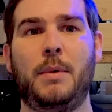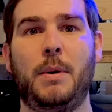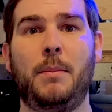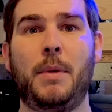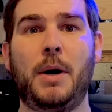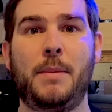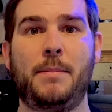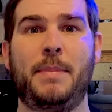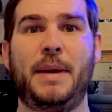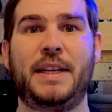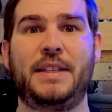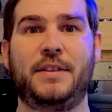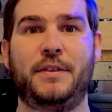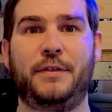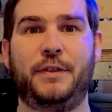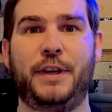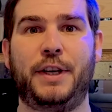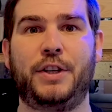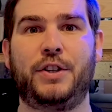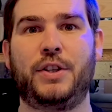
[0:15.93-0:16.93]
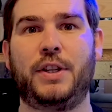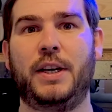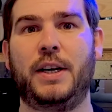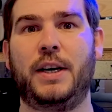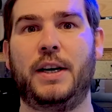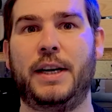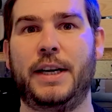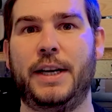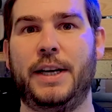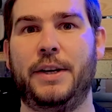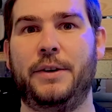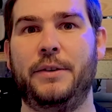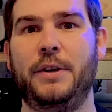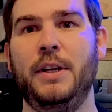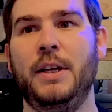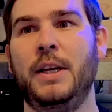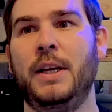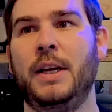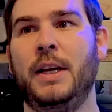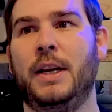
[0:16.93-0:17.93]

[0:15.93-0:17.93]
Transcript: my Betta fish that I own.